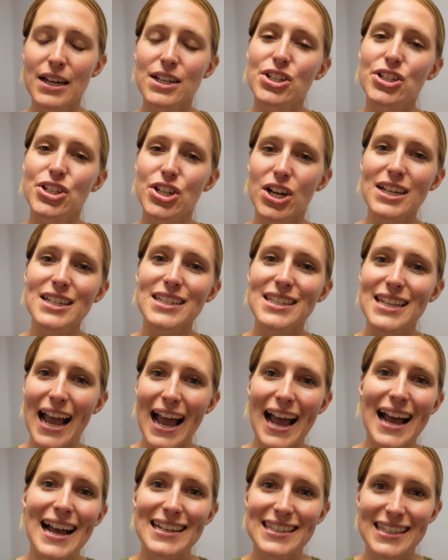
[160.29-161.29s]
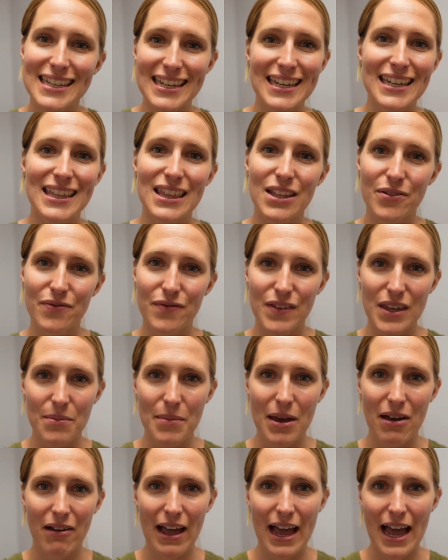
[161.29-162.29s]
Just as in the
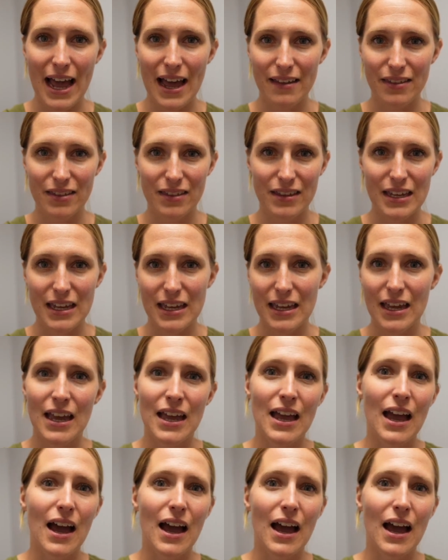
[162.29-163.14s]
female athlete,